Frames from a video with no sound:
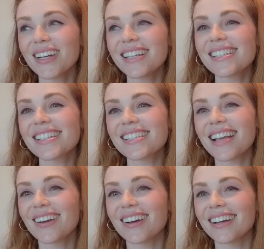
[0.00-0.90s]
is just
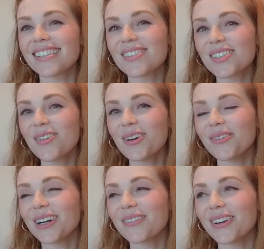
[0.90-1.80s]
like, I saw someone,
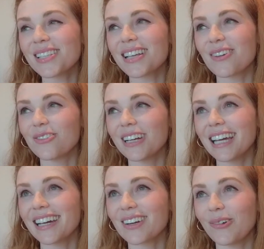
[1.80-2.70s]
one of you was like
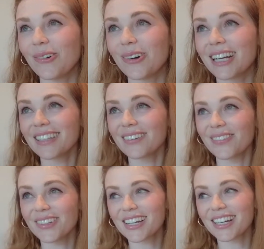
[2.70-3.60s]
winning an award in the
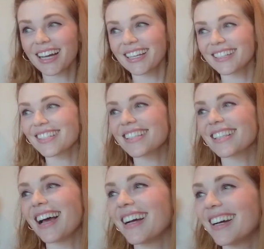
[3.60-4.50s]
future. And you're just
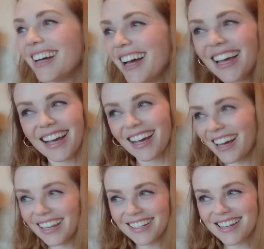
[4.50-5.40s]
like,
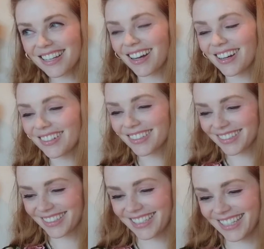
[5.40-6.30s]
and
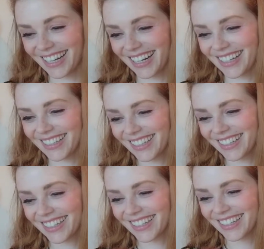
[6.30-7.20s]
uh,
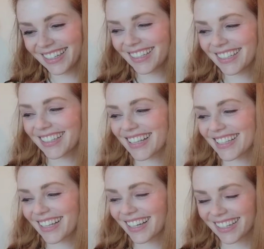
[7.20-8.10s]

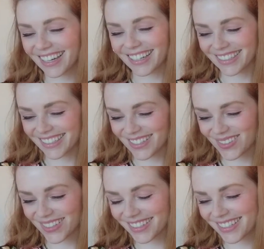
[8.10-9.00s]
just like, yeah,
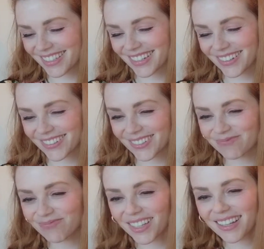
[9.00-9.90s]
it's, it's so cool.
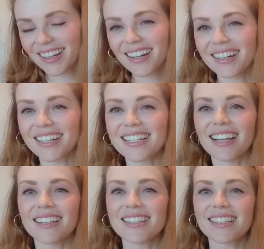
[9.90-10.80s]
Okay,
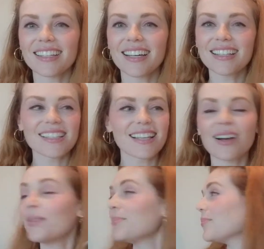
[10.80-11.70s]
darlings, let's, um,